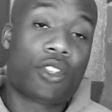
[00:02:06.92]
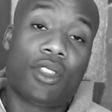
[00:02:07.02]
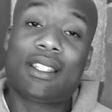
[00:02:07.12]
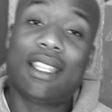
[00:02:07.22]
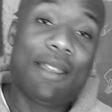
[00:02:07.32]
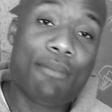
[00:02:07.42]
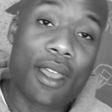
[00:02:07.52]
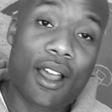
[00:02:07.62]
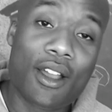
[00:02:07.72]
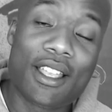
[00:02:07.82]
this
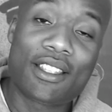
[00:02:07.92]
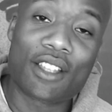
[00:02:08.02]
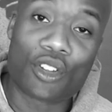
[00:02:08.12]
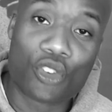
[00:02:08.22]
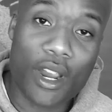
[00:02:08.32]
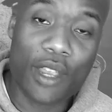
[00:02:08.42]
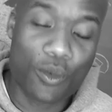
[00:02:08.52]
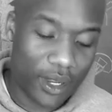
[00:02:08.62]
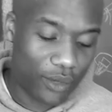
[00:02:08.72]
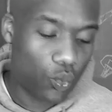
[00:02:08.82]
email is a great
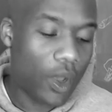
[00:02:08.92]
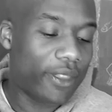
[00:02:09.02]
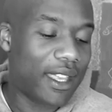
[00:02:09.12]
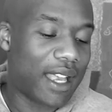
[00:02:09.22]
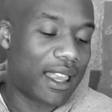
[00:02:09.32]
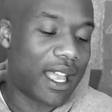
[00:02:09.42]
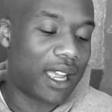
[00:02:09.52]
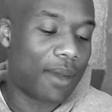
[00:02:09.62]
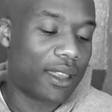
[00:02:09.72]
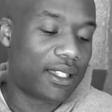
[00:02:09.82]
one. One thing I like
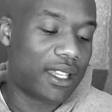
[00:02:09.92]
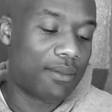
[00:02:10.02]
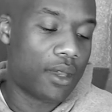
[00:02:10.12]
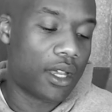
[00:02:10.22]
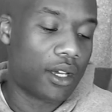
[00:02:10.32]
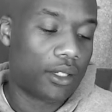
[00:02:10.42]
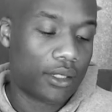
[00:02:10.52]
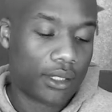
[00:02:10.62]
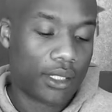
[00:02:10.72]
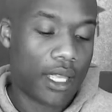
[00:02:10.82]
about this email
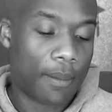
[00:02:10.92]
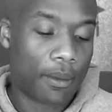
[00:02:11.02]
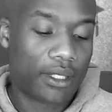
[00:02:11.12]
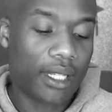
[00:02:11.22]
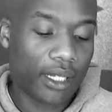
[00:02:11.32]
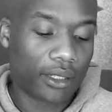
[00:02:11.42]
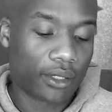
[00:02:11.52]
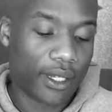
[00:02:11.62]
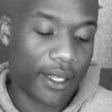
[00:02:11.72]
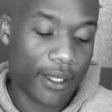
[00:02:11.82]
in
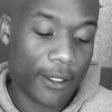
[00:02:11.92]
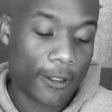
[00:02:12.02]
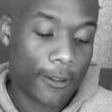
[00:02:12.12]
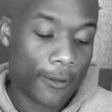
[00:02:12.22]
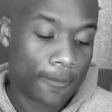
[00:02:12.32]
particular is